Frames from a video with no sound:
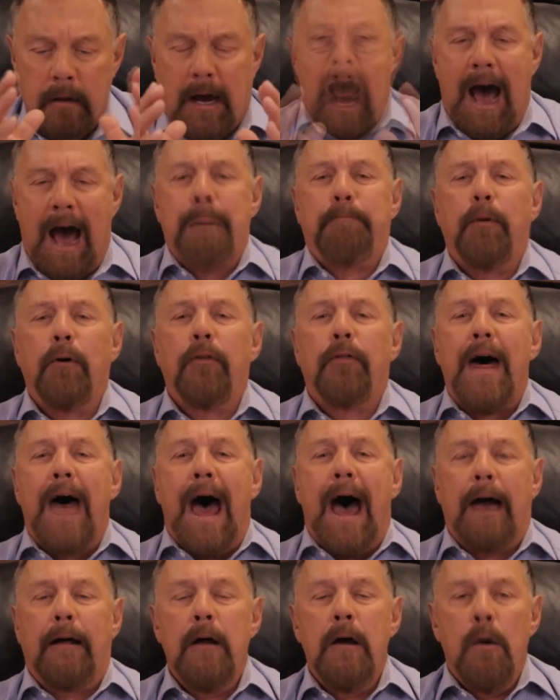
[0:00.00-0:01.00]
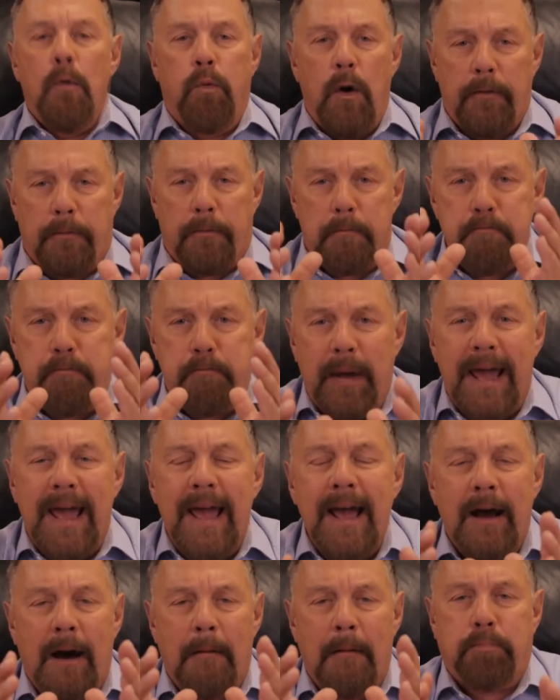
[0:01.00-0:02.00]
Couple that with
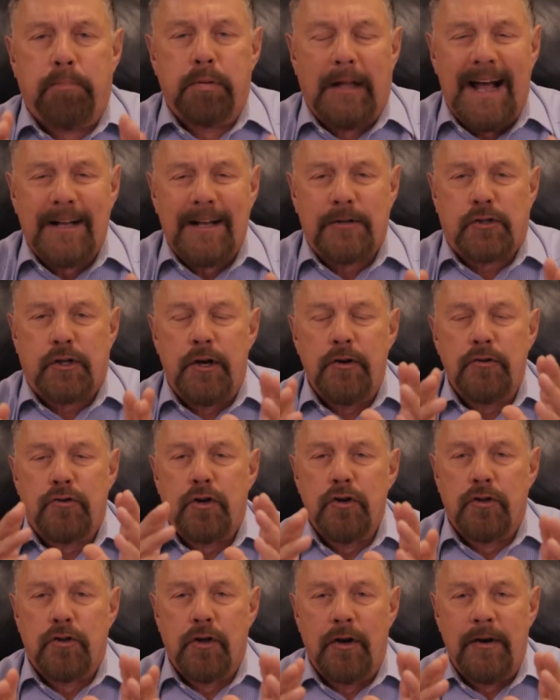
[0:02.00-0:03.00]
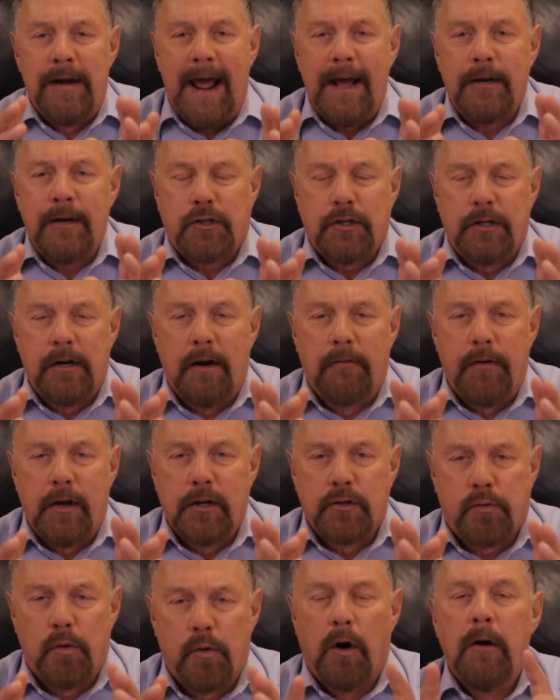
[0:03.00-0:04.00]
being a blessing to the nation of
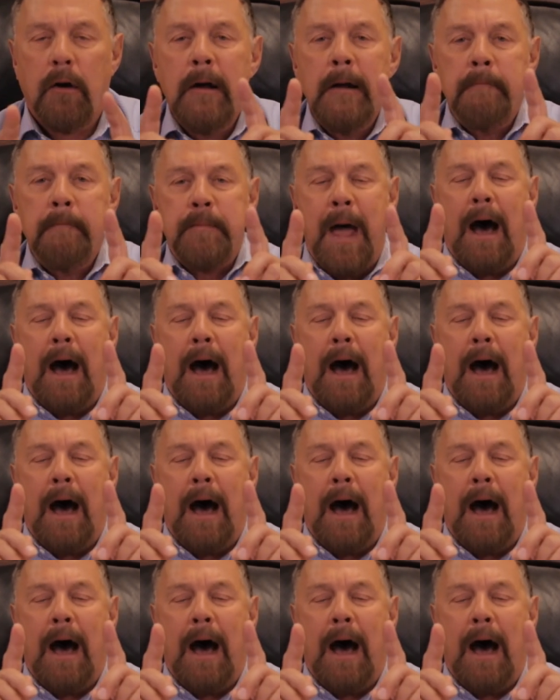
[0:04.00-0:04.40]
Israel.